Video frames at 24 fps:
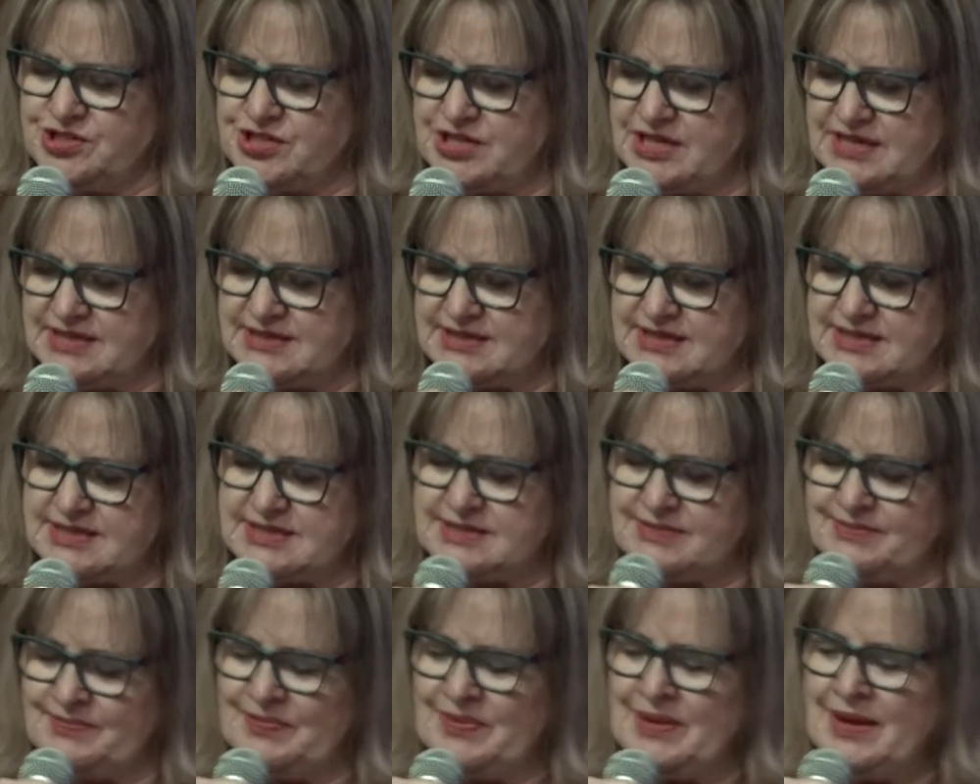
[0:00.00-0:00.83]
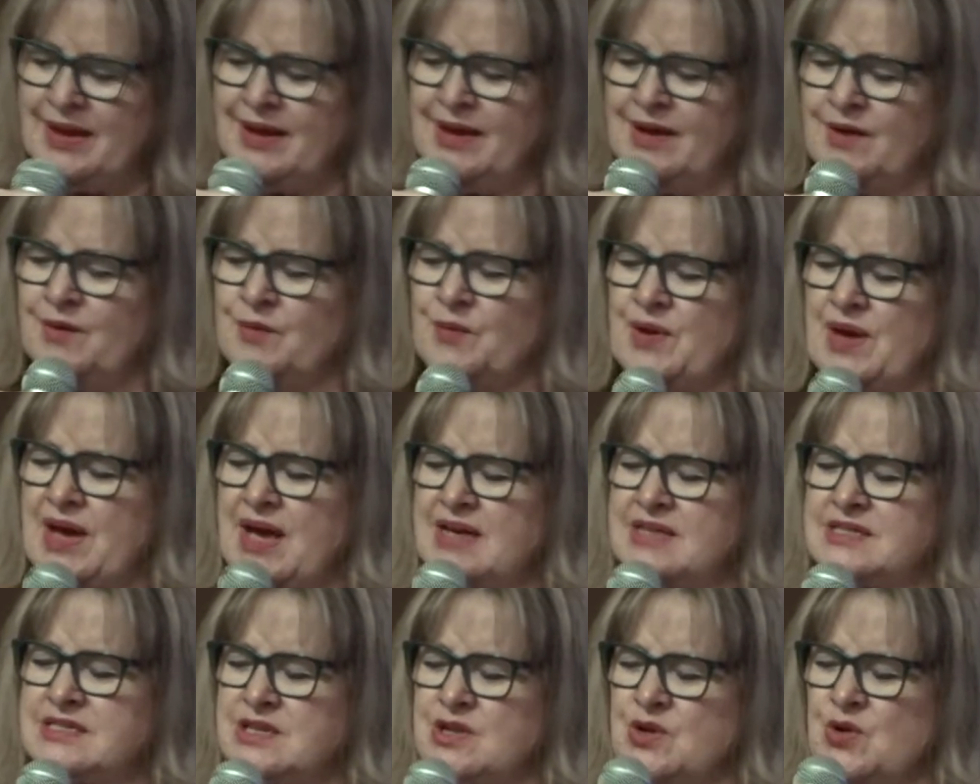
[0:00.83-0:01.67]
Jesus. We
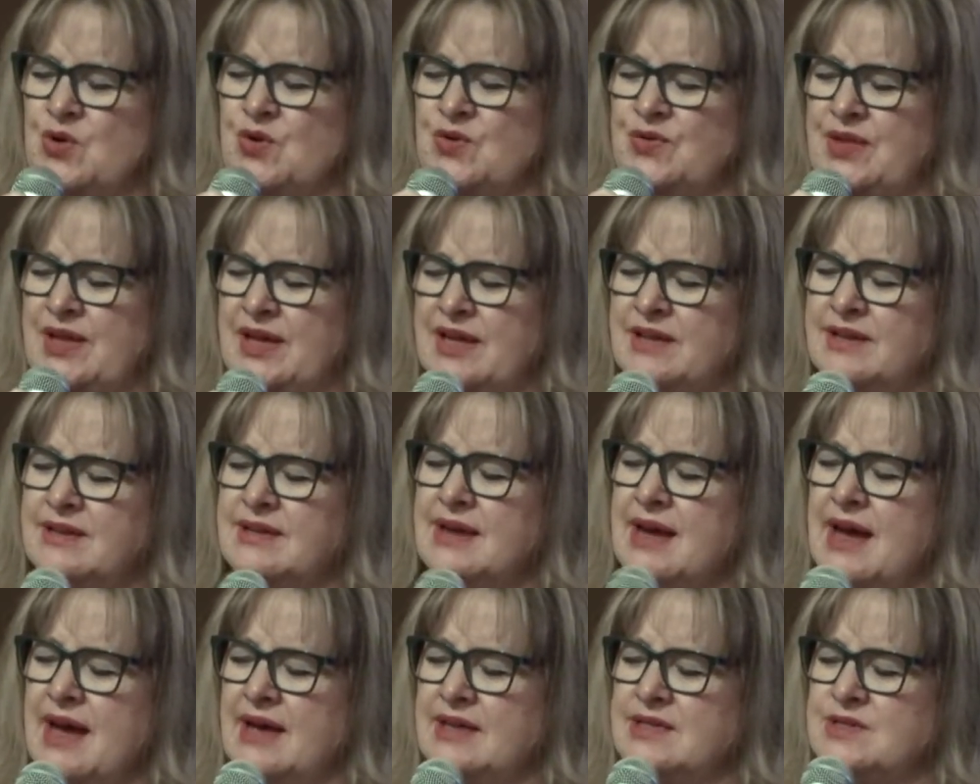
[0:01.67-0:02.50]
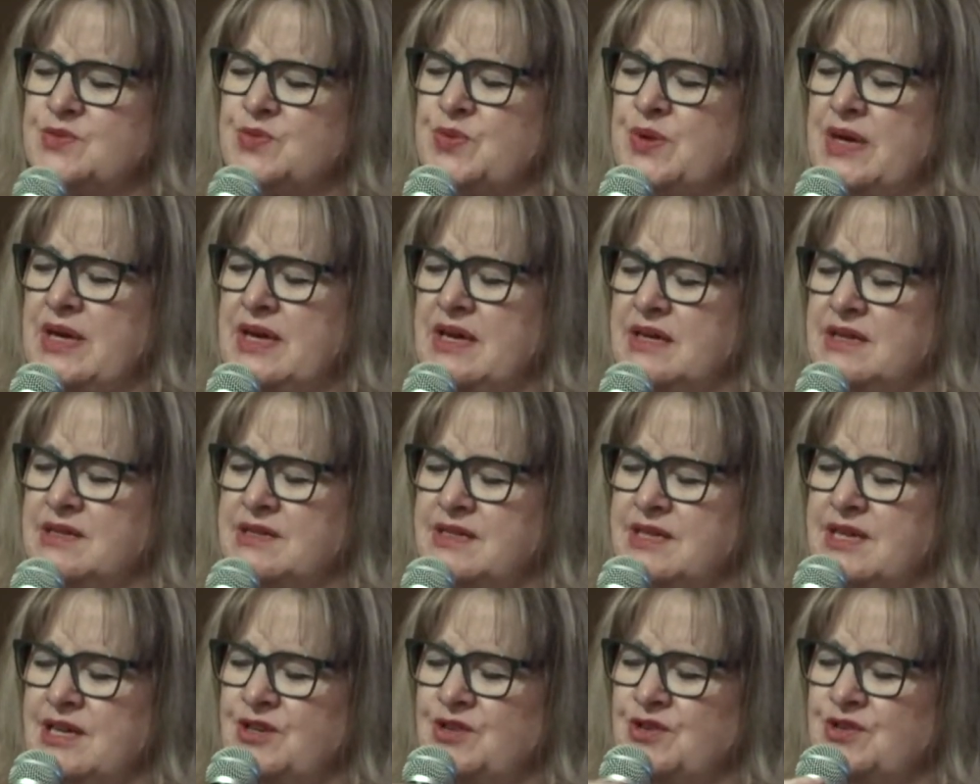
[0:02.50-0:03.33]
ask, Lord, that as we
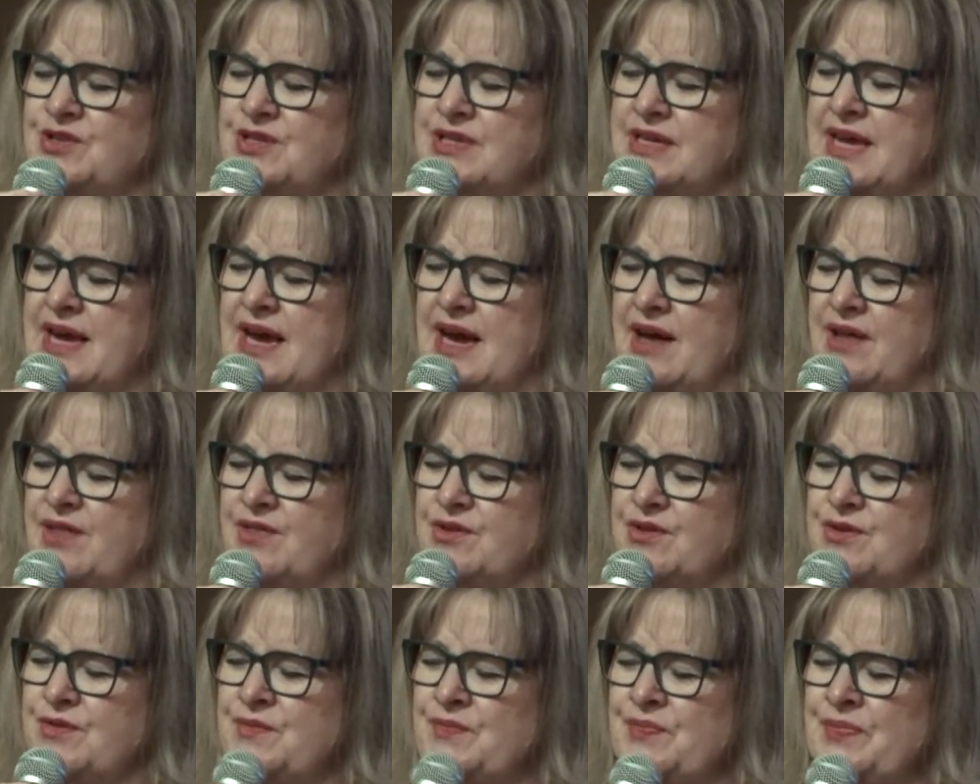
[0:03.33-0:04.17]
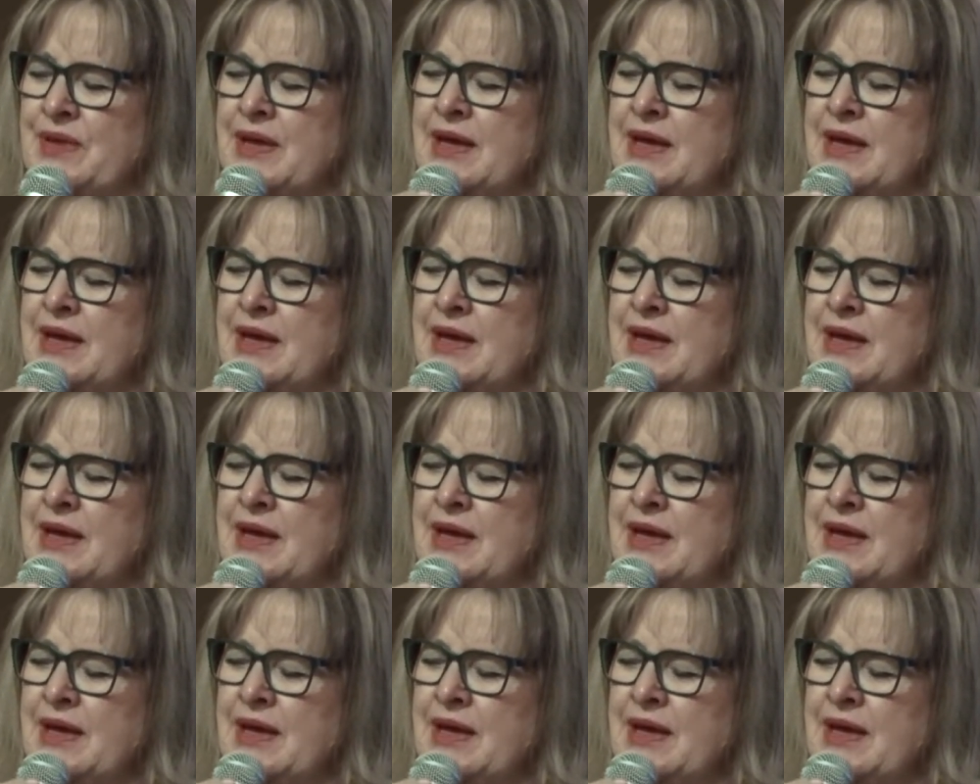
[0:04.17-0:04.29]
continue to gather,